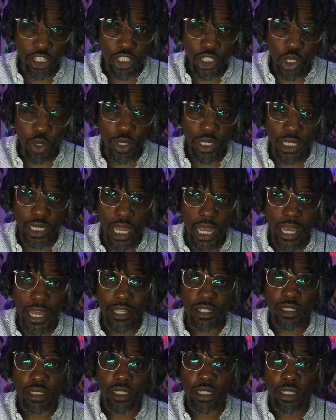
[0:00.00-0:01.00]
shooting,
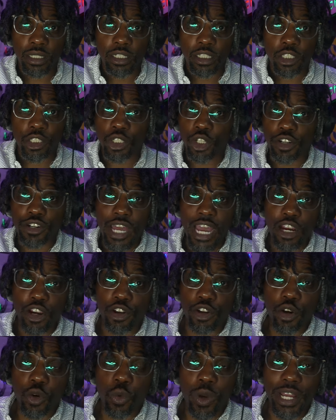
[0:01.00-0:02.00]
guys. You're not
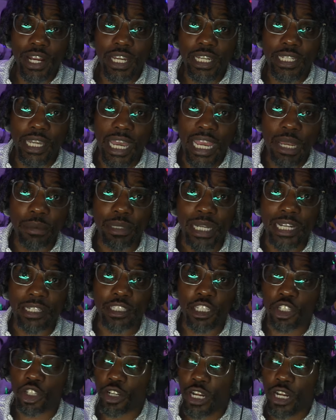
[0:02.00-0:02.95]
going to win a game like this.